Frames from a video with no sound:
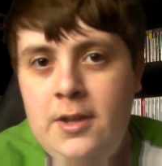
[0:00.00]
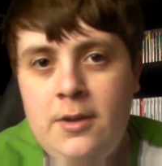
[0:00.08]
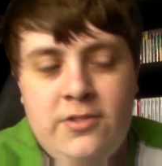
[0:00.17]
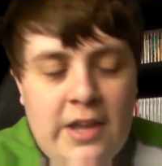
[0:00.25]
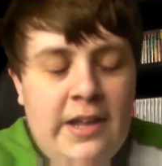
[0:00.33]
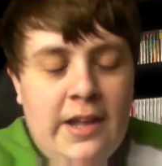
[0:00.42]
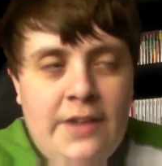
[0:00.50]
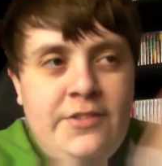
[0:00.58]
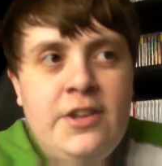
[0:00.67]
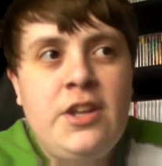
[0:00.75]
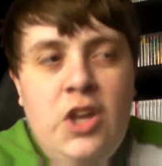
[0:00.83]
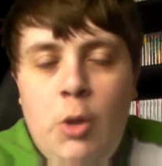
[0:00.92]
Because I, I
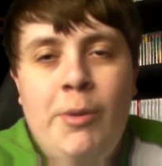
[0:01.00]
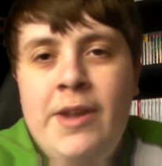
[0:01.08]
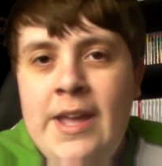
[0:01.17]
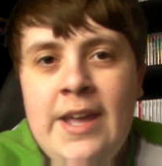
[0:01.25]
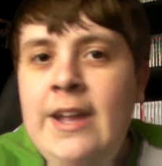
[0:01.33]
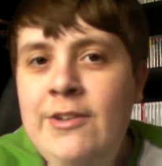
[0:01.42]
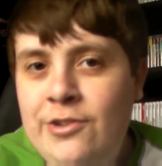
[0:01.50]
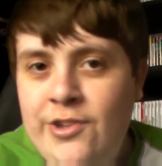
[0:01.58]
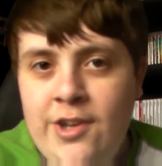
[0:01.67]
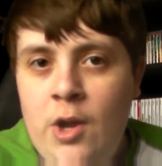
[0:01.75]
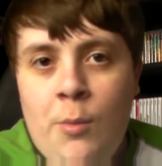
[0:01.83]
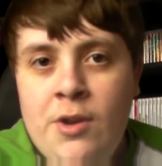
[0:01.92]
did a Q&A ages
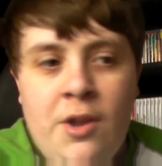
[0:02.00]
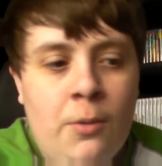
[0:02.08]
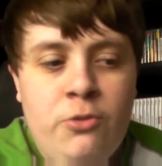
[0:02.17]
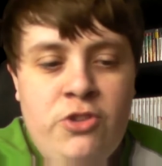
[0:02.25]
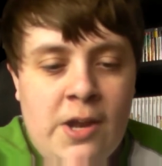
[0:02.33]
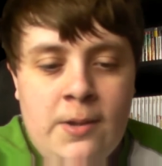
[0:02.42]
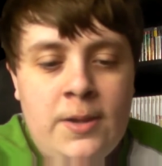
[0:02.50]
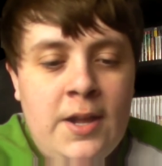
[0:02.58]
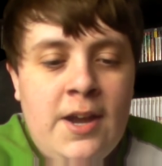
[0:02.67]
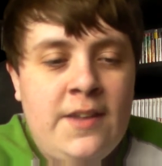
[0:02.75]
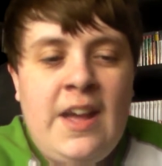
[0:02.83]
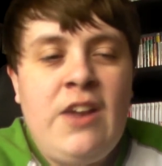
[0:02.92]
ago on an old channel,
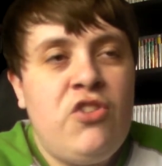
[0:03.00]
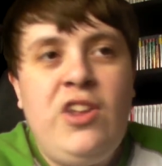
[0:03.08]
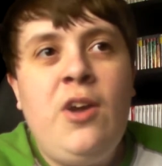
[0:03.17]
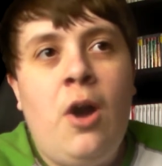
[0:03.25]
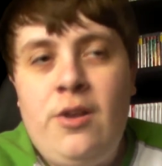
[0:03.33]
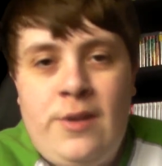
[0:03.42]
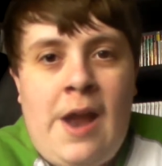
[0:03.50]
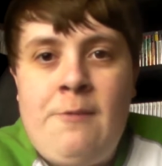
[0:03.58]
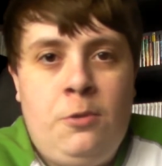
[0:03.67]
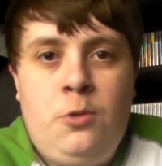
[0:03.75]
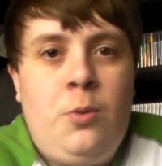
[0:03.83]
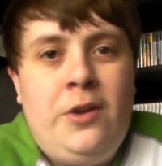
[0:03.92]
and I actually got
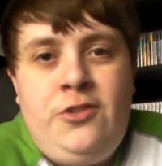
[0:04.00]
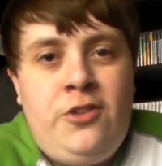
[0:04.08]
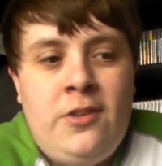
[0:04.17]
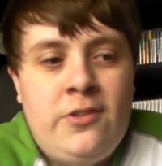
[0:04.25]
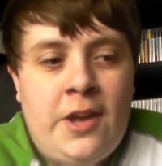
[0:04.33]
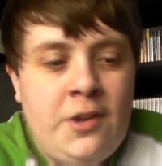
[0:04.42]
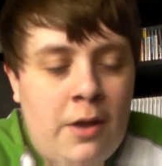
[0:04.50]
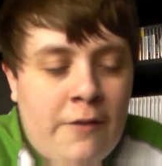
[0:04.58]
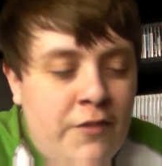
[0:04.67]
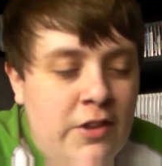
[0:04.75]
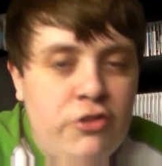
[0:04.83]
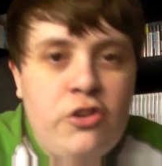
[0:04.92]
lateral questions. I, don't, I
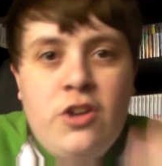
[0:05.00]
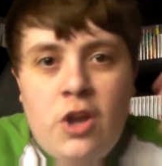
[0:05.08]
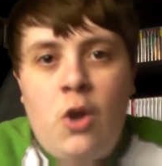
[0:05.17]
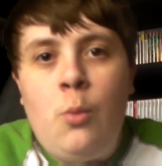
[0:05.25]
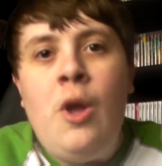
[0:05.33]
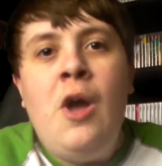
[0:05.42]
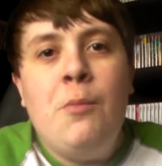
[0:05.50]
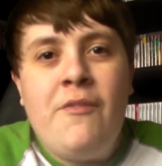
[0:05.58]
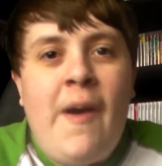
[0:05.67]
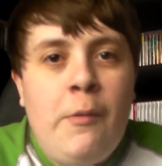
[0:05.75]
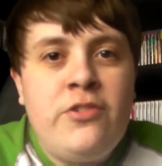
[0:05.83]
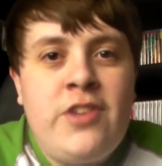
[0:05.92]
think they should go
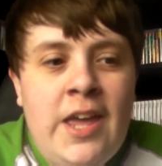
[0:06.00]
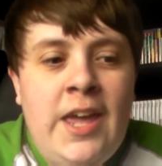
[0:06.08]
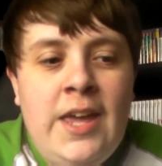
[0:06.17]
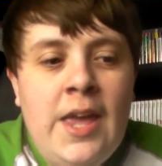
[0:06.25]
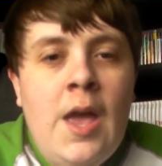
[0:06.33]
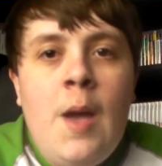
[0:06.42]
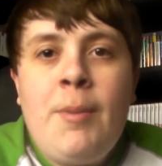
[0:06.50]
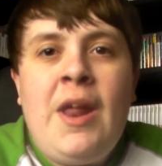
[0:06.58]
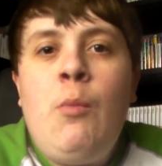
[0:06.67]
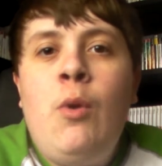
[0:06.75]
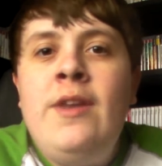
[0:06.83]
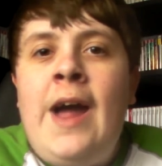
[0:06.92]
without saying, but I
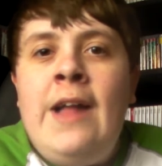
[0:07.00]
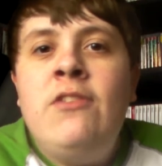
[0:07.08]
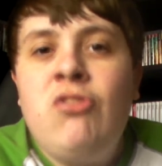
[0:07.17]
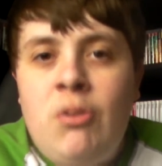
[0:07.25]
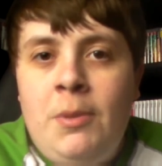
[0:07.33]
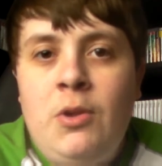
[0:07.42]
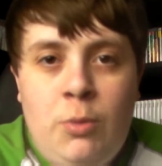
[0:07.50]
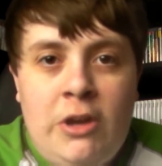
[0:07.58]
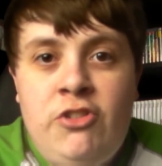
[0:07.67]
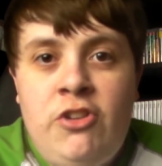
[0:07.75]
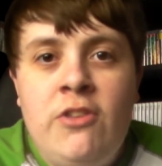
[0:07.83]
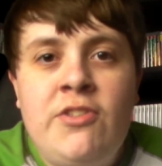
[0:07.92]
want answerable
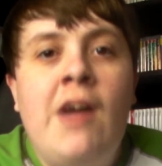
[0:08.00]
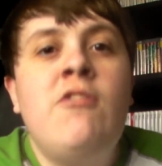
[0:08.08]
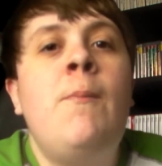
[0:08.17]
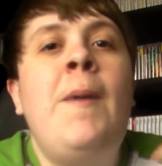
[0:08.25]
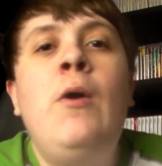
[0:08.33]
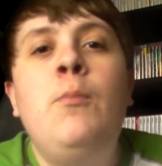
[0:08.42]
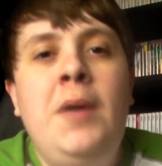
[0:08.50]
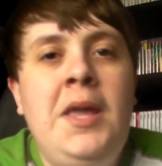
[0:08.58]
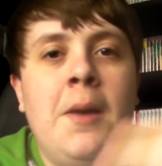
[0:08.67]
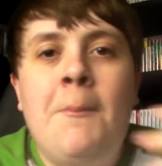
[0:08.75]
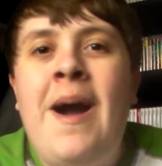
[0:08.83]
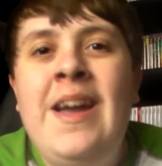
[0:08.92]
questions that are about me
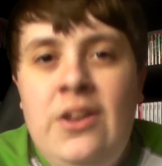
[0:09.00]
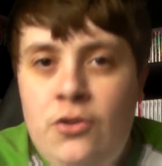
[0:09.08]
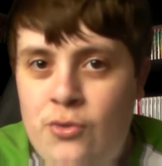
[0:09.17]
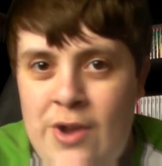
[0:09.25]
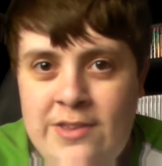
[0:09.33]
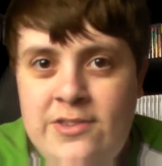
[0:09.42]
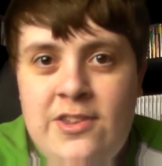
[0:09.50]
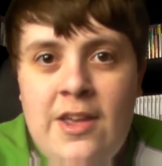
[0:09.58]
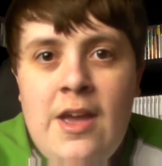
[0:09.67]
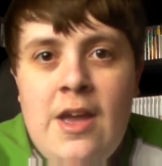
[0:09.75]
and my interest.